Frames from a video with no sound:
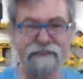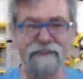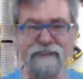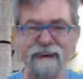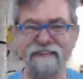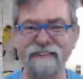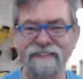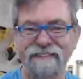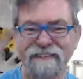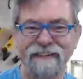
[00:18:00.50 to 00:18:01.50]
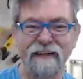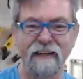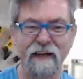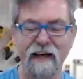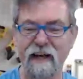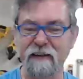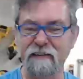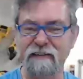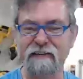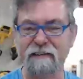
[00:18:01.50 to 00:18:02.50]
Don't you love it? I love it.